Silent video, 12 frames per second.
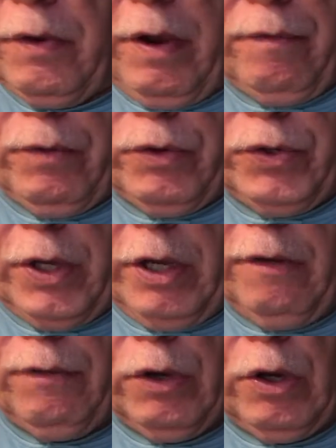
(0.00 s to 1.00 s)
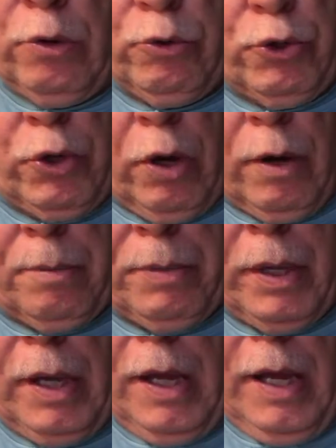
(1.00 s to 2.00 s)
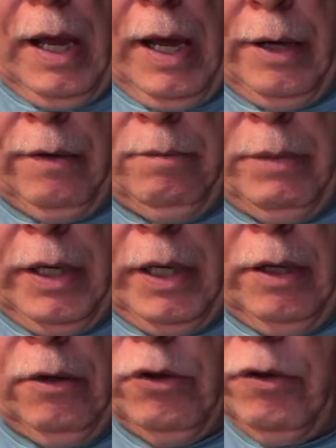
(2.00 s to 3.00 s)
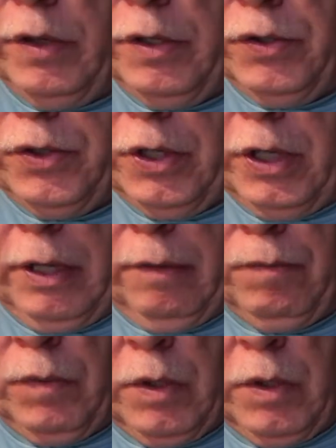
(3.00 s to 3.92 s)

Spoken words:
fret for C. If you go sharp out of B, you're in C.